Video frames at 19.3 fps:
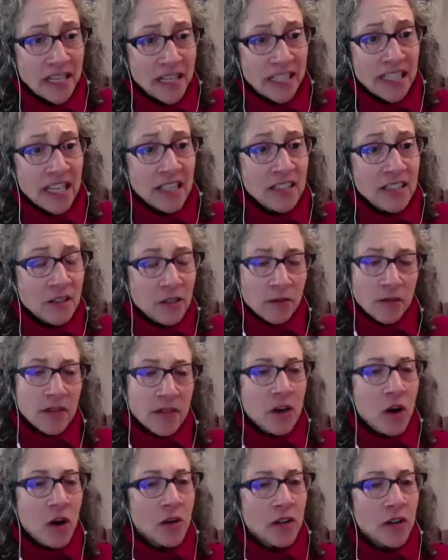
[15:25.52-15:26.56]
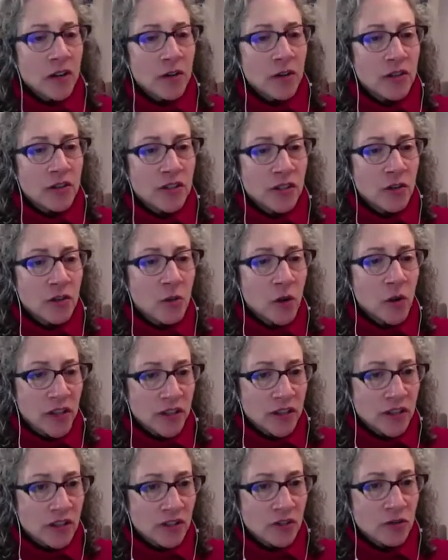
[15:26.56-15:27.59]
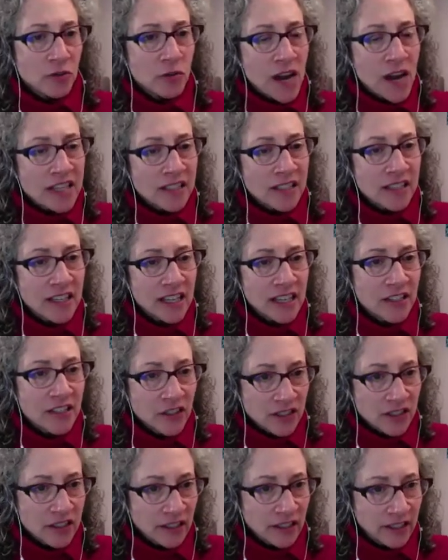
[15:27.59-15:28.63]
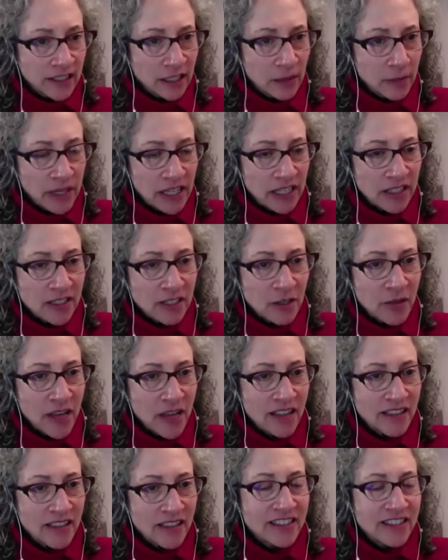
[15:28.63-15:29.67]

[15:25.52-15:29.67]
sense in terms of the cardio. So you want to stress things just a little bit so that